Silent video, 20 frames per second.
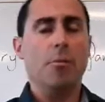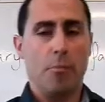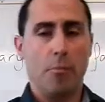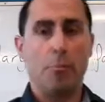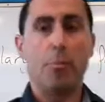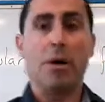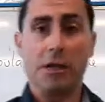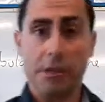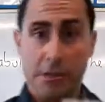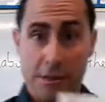
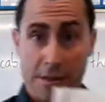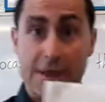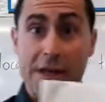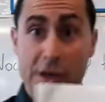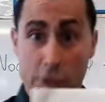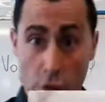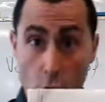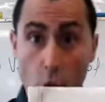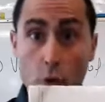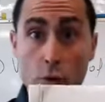but the
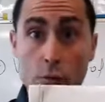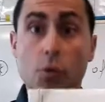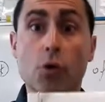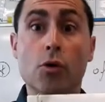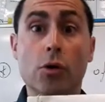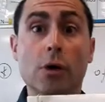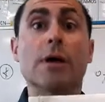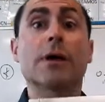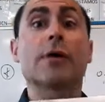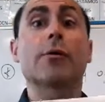
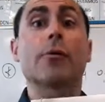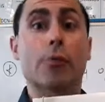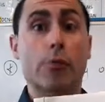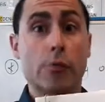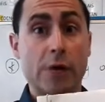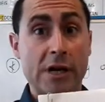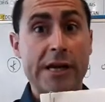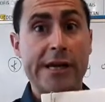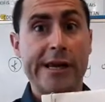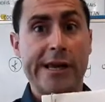notebook
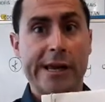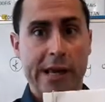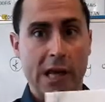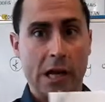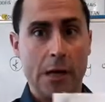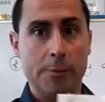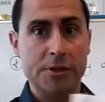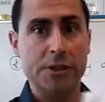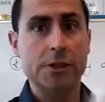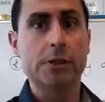really
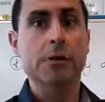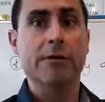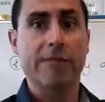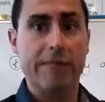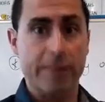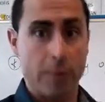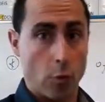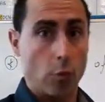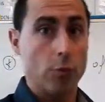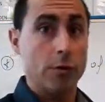helps
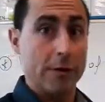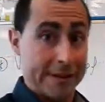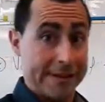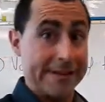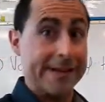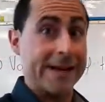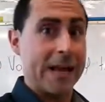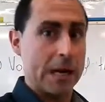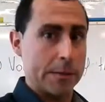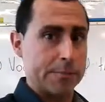
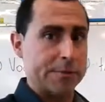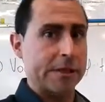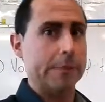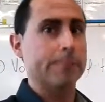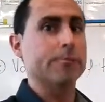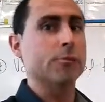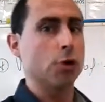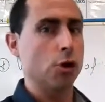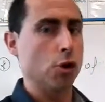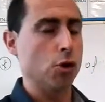
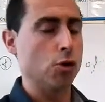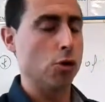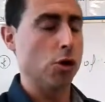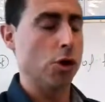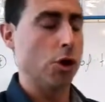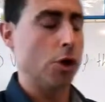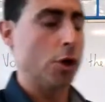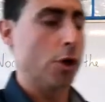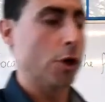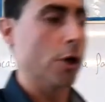them to
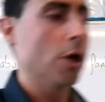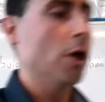learn.